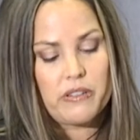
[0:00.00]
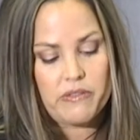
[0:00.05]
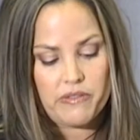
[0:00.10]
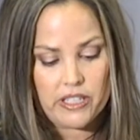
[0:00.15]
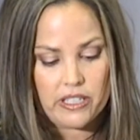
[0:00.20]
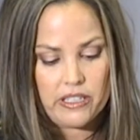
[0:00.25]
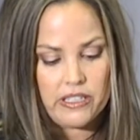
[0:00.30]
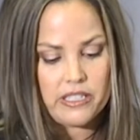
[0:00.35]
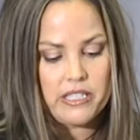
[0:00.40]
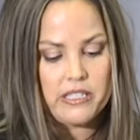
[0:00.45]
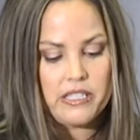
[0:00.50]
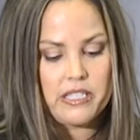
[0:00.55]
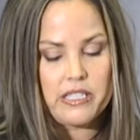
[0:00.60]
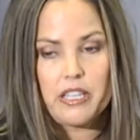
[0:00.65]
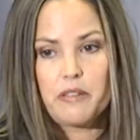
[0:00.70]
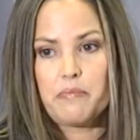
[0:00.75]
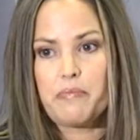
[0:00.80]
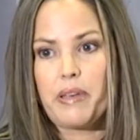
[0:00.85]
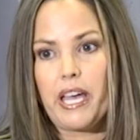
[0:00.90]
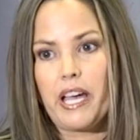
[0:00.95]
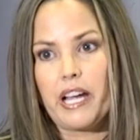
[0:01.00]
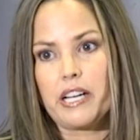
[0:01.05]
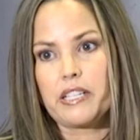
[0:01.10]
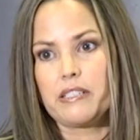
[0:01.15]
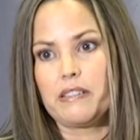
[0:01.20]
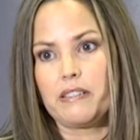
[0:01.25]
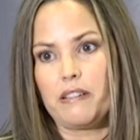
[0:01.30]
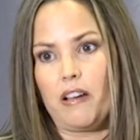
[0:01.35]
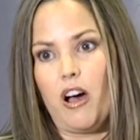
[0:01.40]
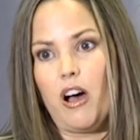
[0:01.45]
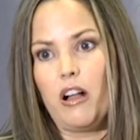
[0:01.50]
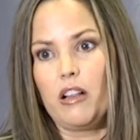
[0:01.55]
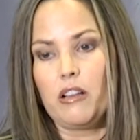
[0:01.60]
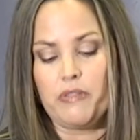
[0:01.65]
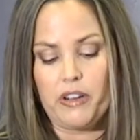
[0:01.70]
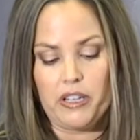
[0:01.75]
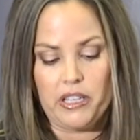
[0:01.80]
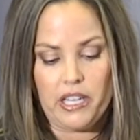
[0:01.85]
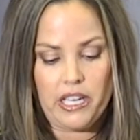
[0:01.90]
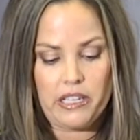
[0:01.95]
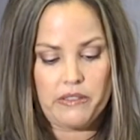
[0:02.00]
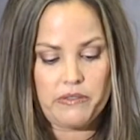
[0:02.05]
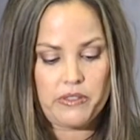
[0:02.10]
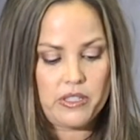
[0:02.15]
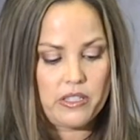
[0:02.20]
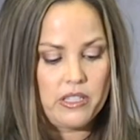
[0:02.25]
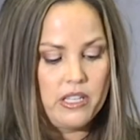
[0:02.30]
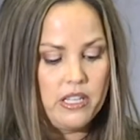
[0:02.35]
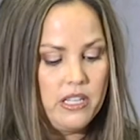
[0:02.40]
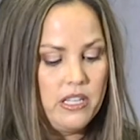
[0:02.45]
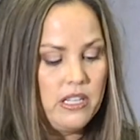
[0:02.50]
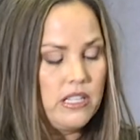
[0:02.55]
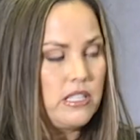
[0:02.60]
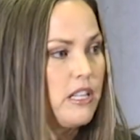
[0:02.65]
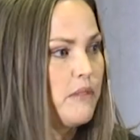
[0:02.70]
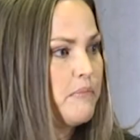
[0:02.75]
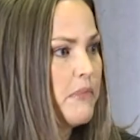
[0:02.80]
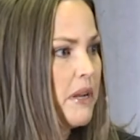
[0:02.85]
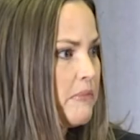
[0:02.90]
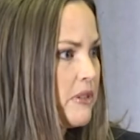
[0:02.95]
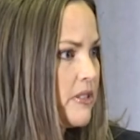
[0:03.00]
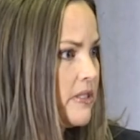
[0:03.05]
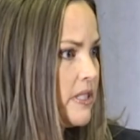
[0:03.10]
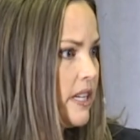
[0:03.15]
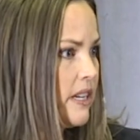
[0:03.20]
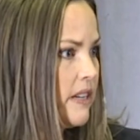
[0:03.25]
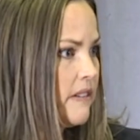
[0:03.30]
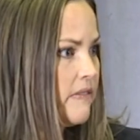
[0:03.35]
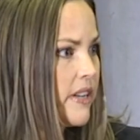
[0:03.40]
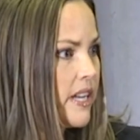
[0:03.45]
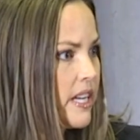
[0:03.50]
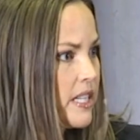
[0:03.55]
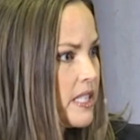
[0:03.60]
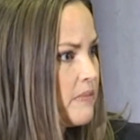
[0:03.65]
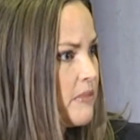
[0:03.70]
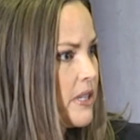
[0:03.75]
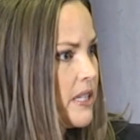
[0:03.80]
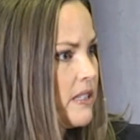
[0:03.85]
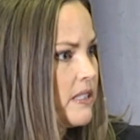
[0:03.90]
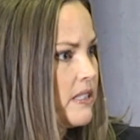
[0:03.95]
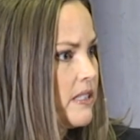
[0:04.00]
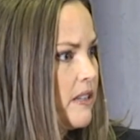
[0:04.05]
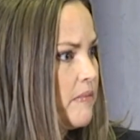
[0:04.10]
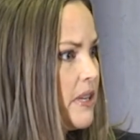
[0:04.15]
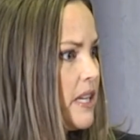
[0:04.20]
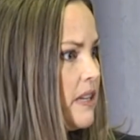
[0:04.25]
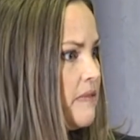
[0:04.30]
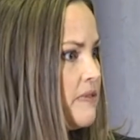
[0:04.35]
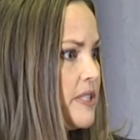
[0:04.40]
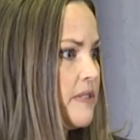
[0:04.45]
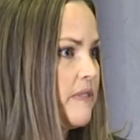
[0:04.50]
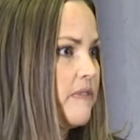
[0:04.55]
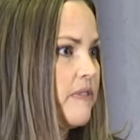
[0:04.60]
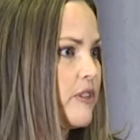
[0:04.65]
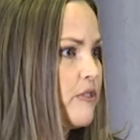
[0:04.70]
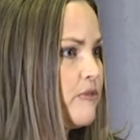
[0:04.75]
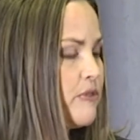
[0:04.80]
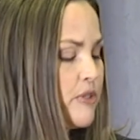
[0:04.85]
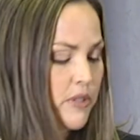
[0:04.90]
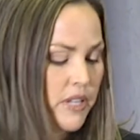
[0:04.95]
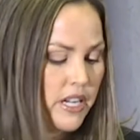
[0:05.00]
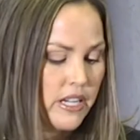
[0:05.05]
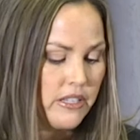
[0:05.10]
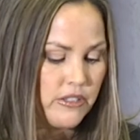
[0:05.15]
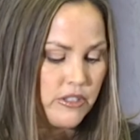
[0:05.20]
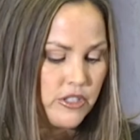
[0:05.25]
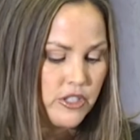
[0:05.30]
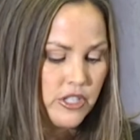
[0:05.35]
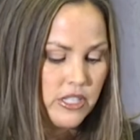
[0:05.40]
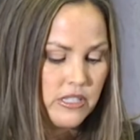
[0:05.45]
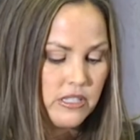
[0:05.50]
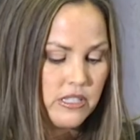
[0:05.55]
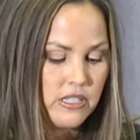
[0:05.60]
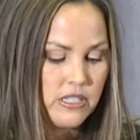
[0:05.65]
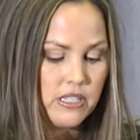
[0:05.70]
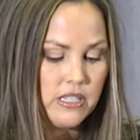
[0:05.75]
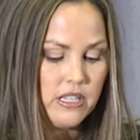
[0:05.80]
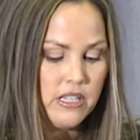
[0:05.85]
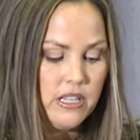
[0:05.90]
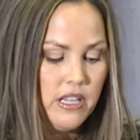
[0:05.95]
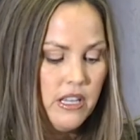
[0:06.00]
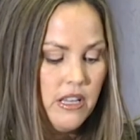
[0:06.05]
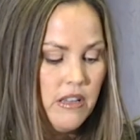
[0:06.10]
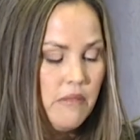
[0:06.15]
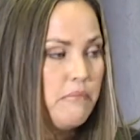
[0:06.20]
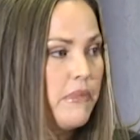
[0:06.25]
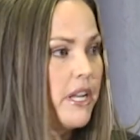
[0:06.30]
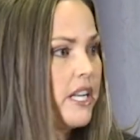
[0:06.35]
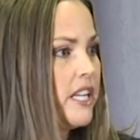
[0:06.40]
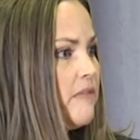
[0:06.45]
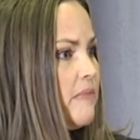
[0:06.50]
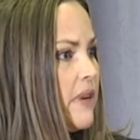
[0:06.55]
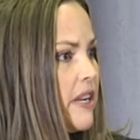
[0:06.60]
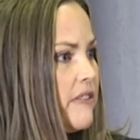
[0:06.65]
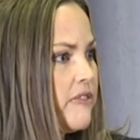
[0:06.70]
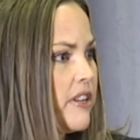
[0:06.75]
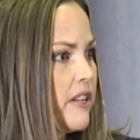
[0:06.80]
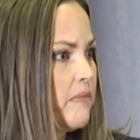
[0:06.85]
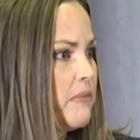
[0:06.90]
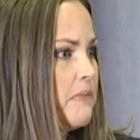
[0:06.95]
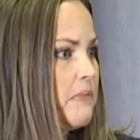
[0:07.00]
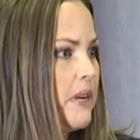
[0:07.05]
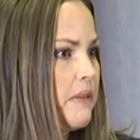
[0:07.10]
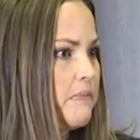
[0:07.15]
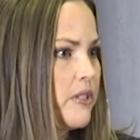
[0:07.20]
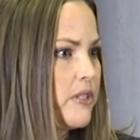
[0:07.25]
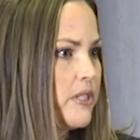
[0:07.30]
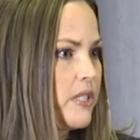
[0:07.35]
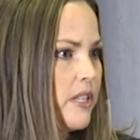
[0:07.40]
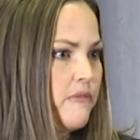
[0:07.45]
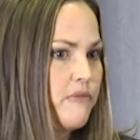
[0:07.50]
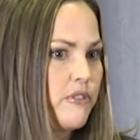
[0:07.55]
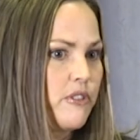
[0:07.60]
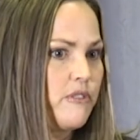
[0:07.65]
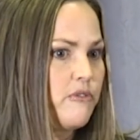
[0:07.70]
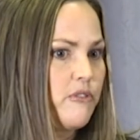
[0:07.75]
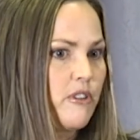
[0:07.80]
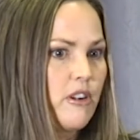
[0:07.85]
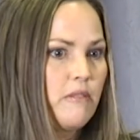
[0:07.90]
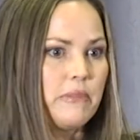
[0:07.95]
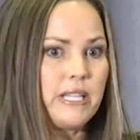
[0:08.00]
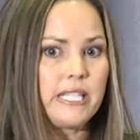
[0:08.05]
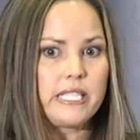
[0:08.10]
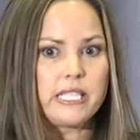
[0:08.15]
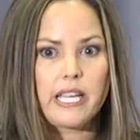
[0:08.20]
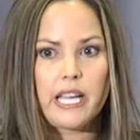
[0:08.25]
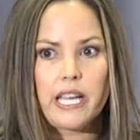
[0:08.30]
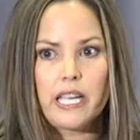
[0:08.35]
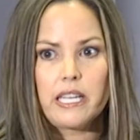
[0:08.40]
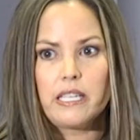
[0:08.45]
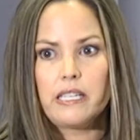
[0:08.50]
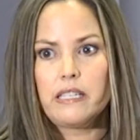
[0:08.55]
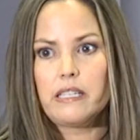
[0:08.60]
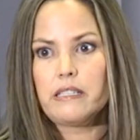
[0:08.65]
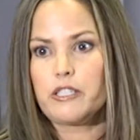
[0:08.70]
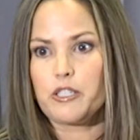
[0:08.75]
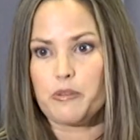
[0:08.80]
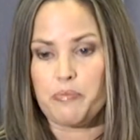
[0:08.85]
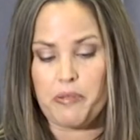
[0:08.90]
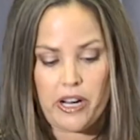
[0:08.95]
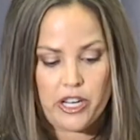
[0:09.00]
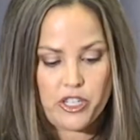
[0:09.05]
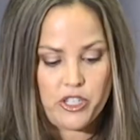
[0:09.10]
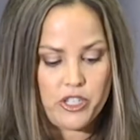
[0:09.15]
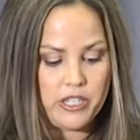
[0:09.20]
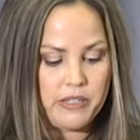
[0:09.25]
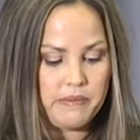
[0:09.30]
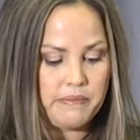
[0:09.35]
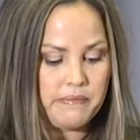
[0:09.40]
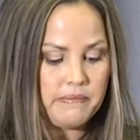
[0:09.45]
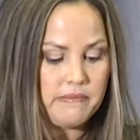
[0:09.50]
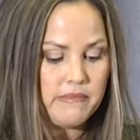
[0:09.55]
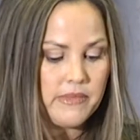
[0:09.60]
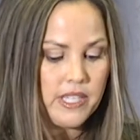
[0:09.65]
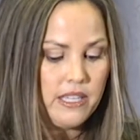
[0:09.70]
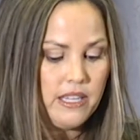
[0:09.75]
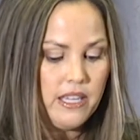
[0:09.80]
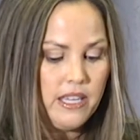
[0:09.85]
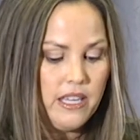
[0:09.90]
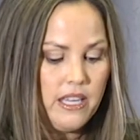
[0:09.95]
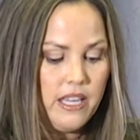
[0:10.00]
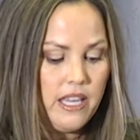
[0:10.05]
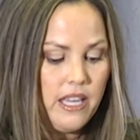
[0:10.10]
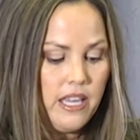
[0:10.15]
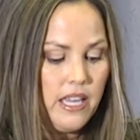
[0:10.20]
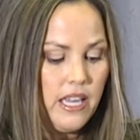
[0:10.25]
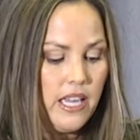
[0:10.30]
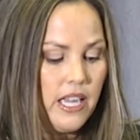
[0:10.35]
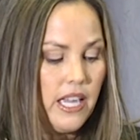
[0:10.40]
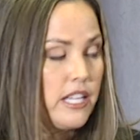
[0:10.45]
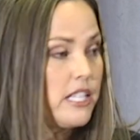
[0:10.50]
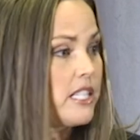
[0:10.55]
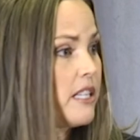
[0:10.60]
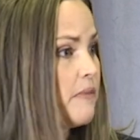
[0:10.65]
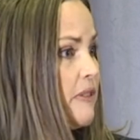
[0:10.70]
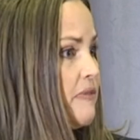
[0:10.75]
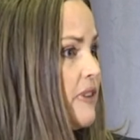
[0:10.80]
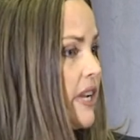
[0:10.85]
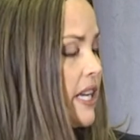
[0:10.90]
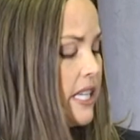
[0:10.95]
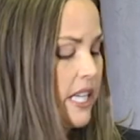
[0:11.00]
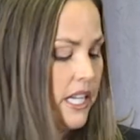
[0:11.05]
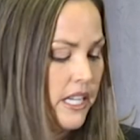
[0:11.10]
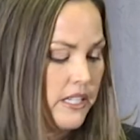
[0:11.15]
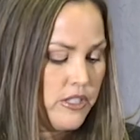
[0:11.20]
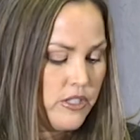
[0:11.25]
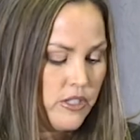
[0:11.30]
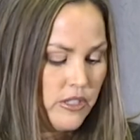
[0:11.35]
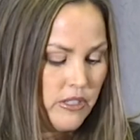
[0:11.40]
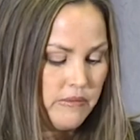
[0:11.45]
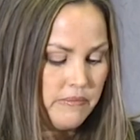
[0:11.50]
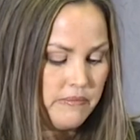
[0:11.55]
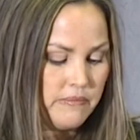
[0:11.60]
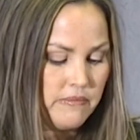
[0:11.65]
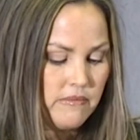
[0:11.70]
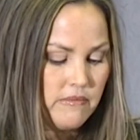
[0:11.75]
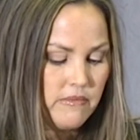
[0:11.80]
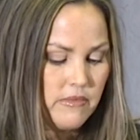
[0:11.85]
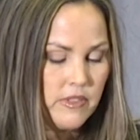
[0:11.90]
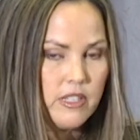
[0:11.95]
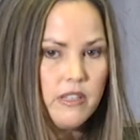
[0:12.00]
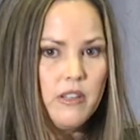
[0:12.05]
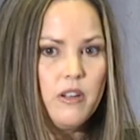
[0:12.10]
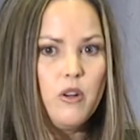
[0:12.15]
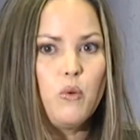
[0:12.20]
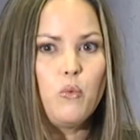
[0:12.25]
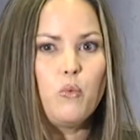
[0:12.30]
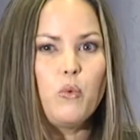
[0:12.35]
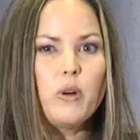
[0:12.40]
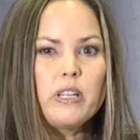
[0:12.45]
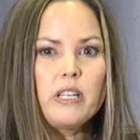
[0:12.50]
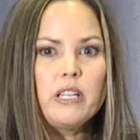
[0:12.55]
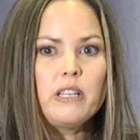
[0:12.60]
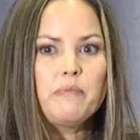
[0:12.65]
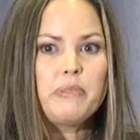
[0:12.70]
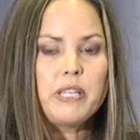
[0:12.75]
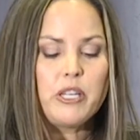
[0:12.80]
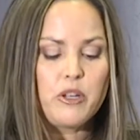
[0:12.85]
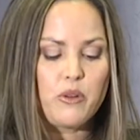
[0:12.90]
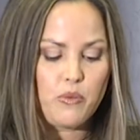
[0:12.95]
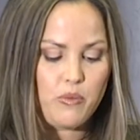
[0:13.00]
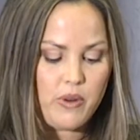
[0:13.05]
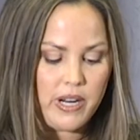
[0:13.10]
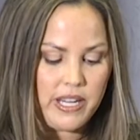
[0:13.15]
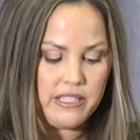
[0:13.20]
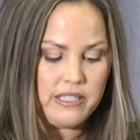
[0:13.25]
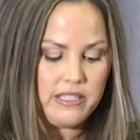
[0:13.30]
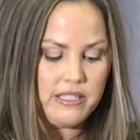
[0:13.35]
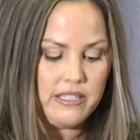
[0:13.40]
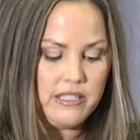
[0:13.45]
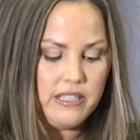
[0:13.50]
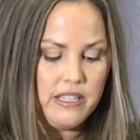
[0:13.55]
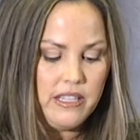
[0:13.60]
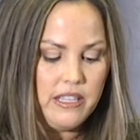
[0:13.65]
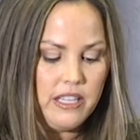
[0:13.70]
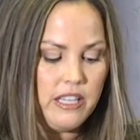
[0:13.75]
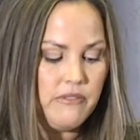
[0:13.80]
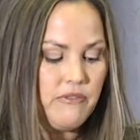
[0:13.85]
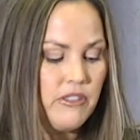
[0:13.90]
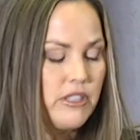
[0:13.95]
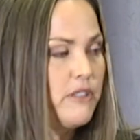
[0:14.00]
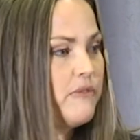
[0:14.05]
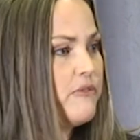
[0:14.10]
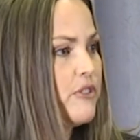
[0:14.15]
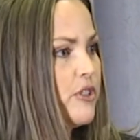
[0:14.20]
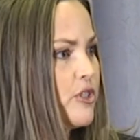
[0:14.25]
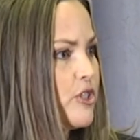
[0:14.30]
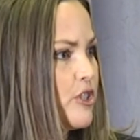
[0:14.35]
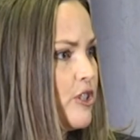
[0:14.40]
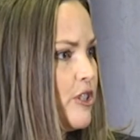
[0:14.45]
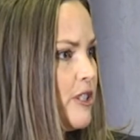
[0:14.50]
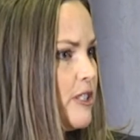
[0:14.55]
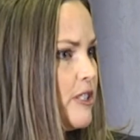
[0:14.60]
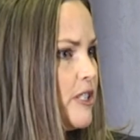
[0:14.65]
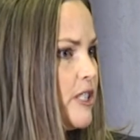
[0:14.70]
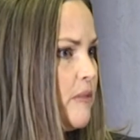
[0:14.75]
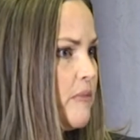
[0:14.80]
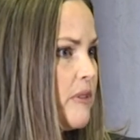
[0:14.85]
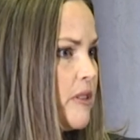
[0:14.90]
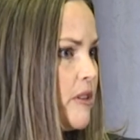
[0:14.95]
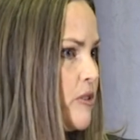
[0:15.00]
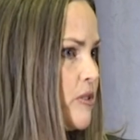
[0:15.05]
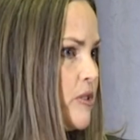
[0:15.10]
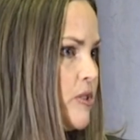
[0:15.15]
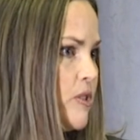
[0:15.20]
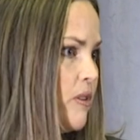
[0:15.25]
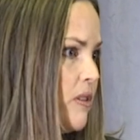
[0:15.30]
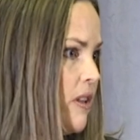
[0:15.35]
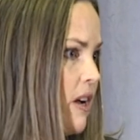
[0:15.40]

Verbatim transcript: of illness impact all of our lives. Some members have asthma, some have severe food allergies. Many of my family members suffer from anxiety, depression, and some have had cancer. Wouldn't it be great if in the future some of those no